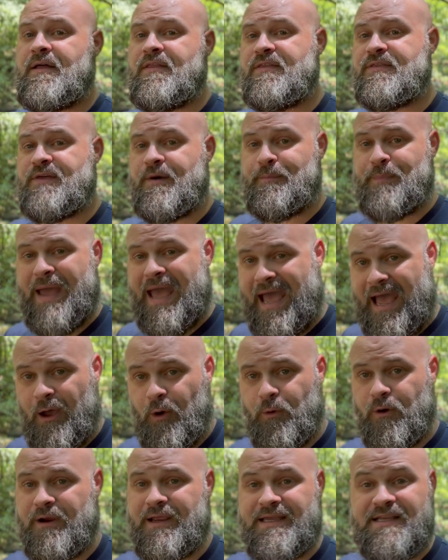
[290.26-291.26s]
the
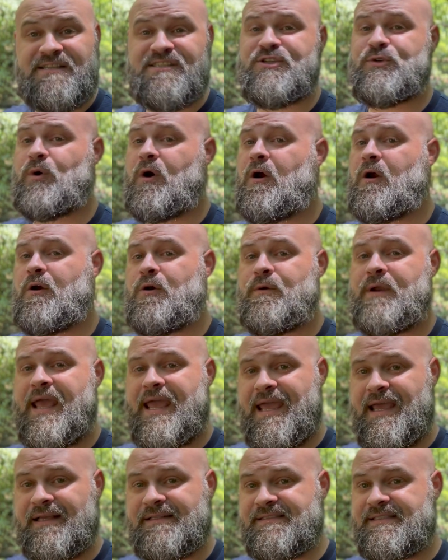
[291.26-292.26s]
power into our own
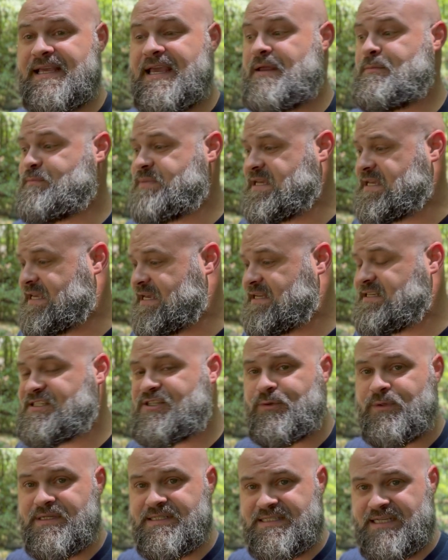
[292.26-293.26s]
hands and begin
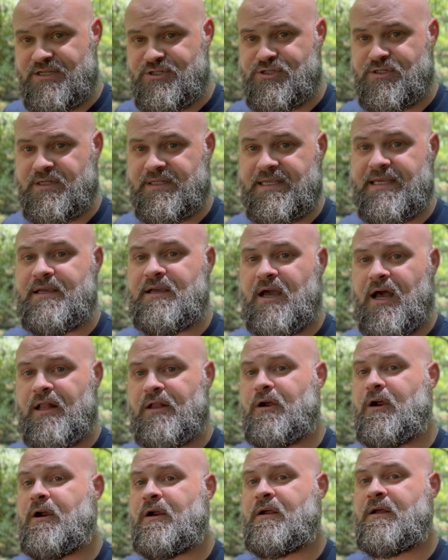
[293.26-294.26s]
to intentionally
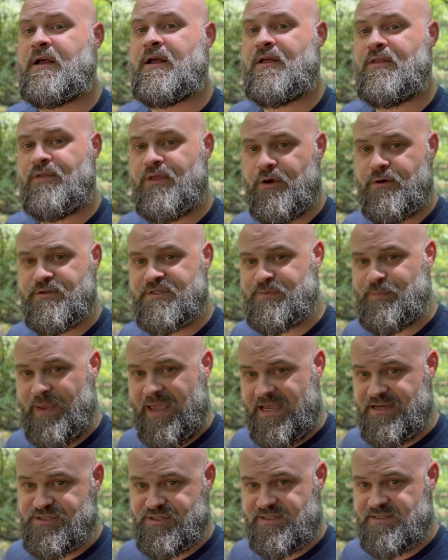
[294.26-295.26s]
color those
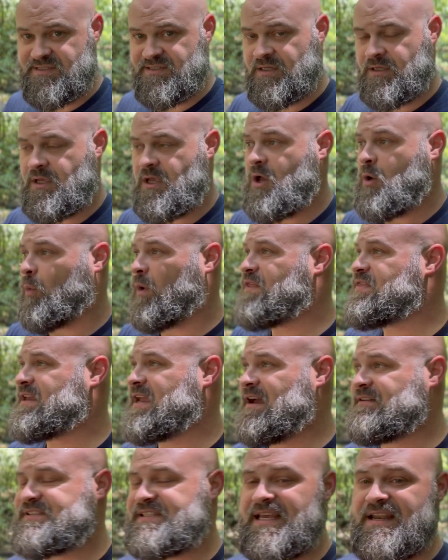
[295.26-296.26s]
pages. One thing
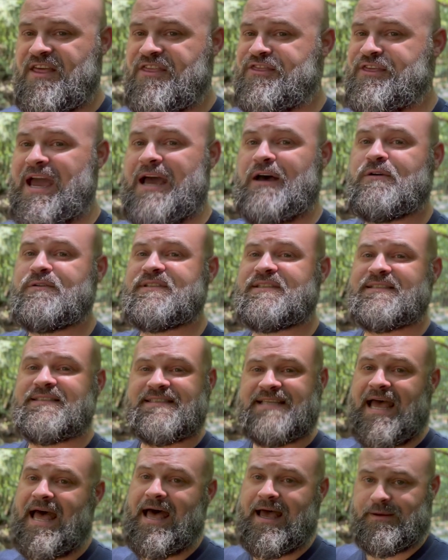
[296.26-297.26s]
I've said a thousand
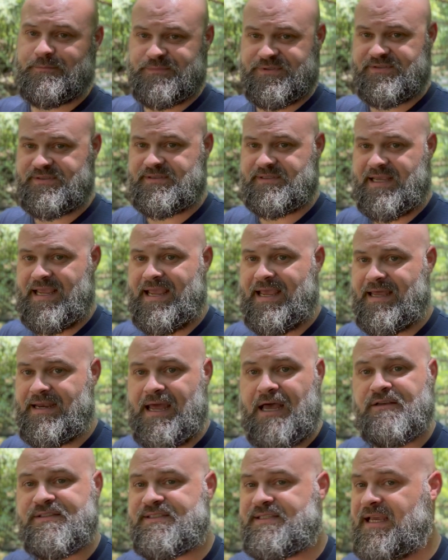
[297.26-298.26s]
times, and
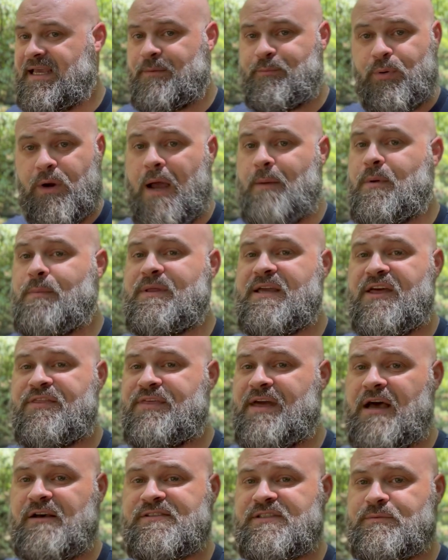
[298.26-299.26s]
I'll say it probably a
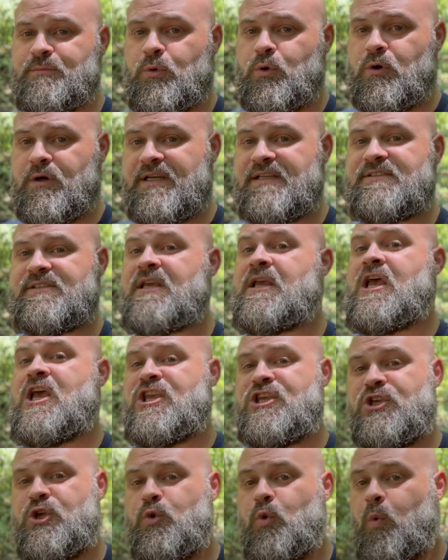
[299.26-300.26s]
thousand more, is
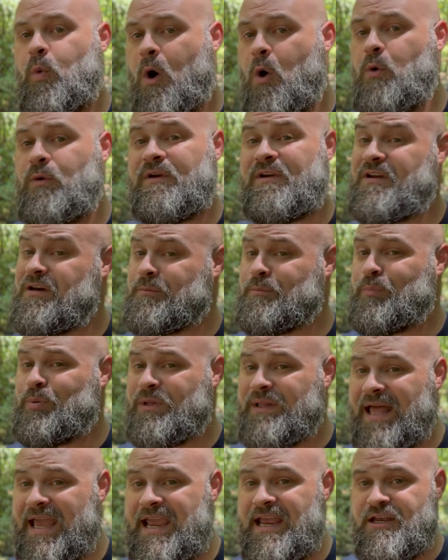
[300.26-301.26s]
You won't
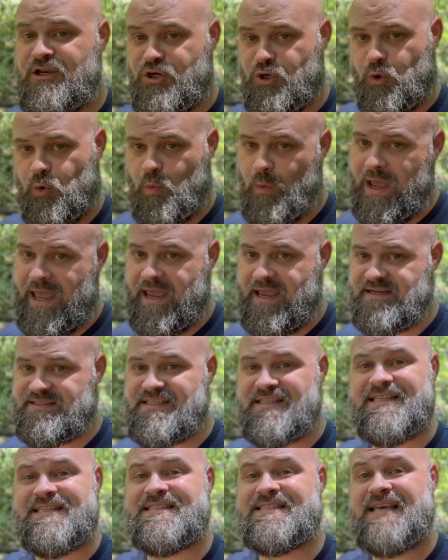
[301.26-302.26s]
complain your way to
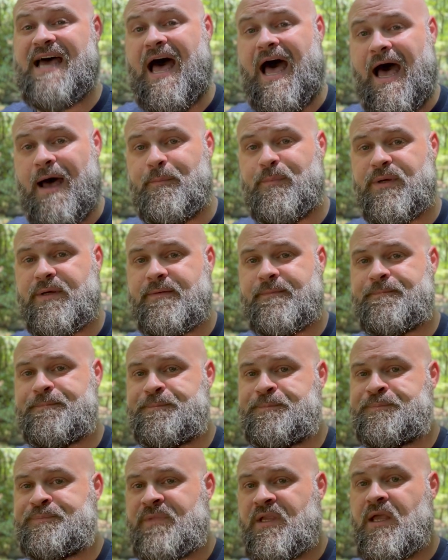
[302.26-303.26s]
the top.
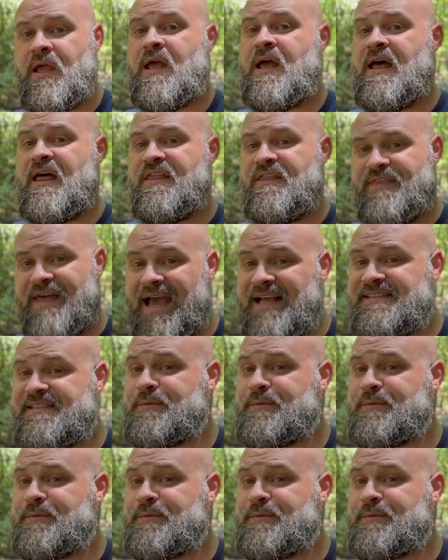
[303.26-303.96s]
That's